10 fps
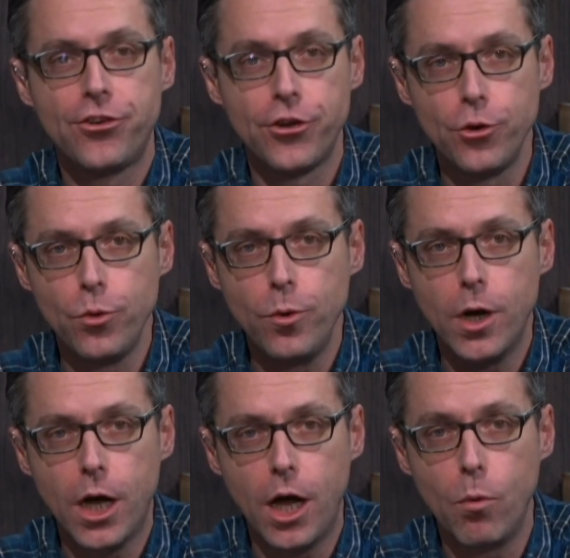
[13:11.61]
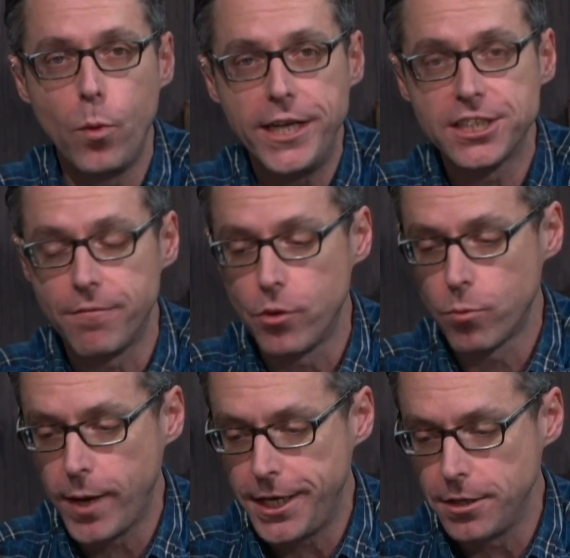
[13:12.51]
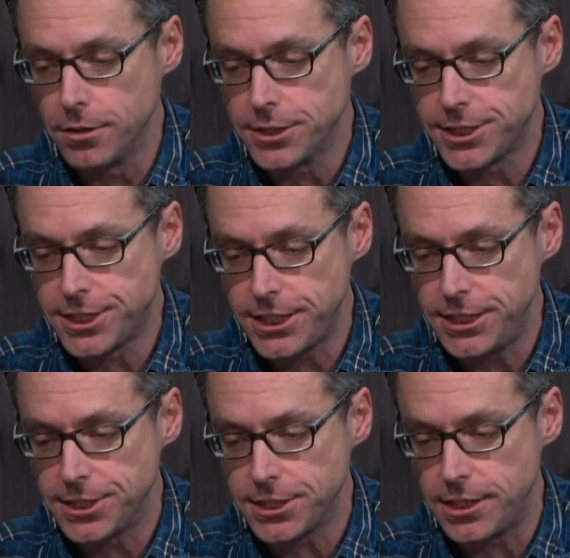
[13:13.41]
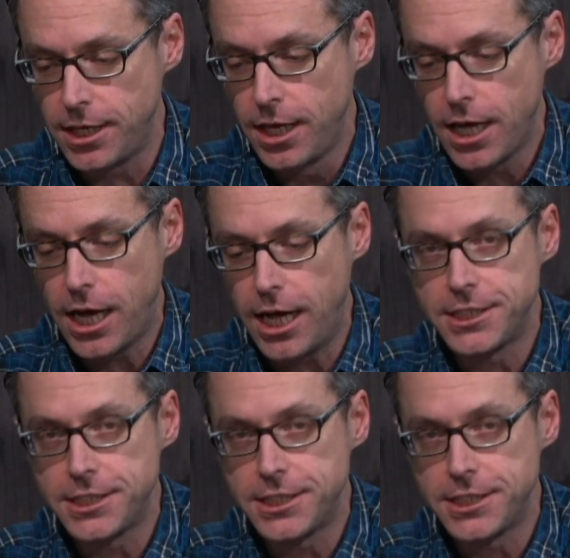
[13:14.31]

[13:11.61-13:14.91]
2 weeks of the regular season